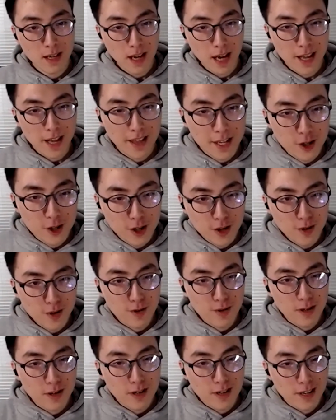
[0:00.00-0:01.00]
And did you
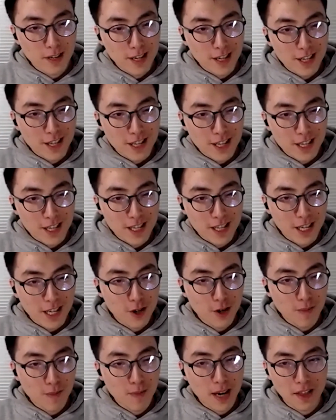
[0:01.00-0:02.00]
yep.
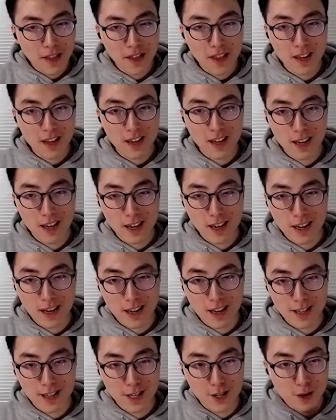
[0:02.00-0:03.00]
did you make the
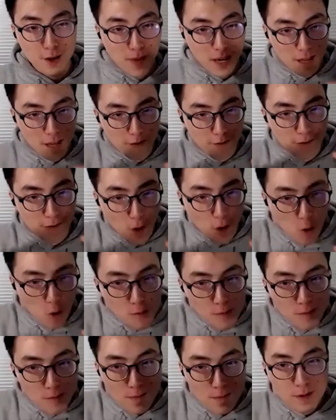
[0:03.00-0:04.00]
uh, did you make the
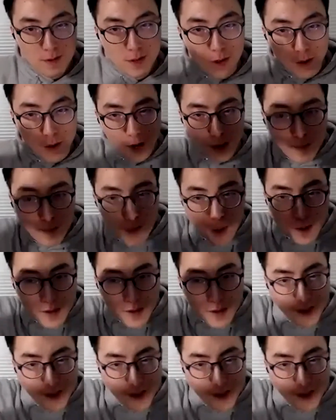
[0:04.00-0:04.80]
foam to put